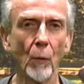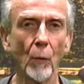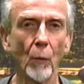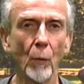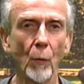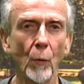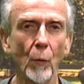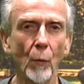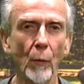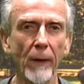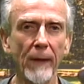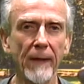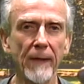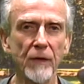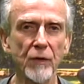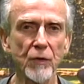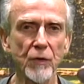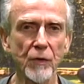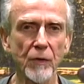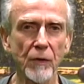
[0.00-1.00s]

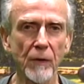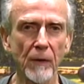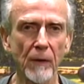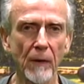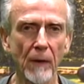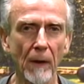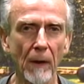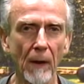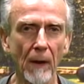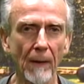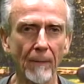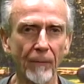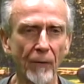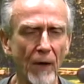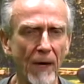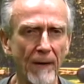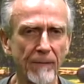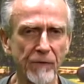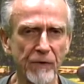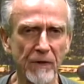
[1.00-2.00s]
which
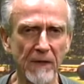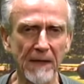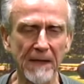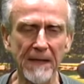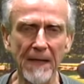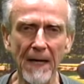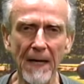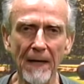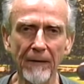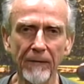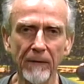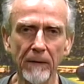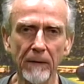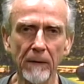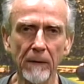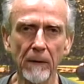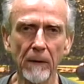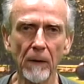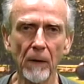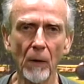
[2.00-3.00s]
perhaps
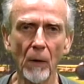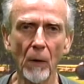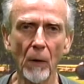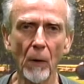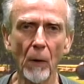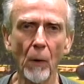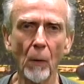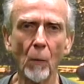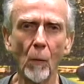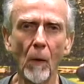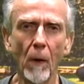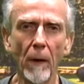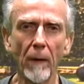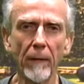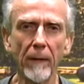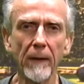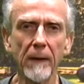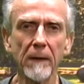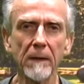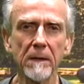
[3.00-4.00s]
together
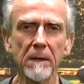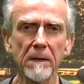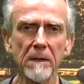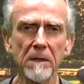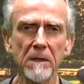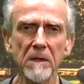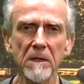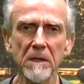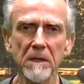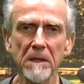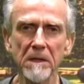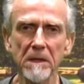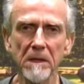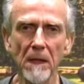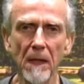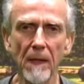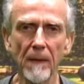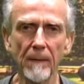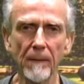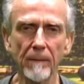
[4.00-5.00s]
warrant
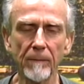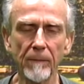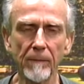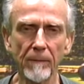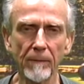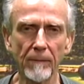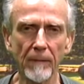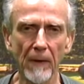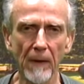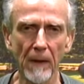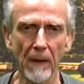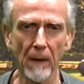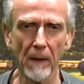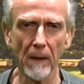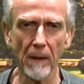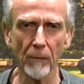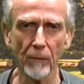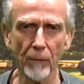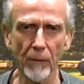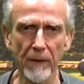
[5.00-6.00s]
some
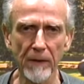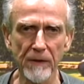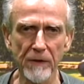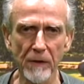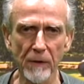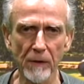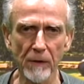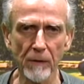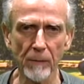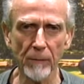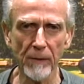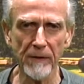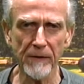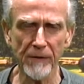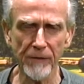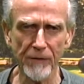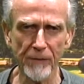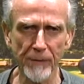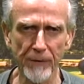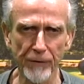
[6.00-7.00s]
reason to be
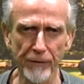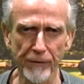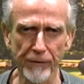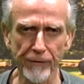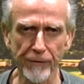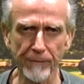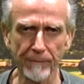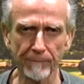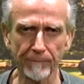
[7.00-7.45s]
suspicious.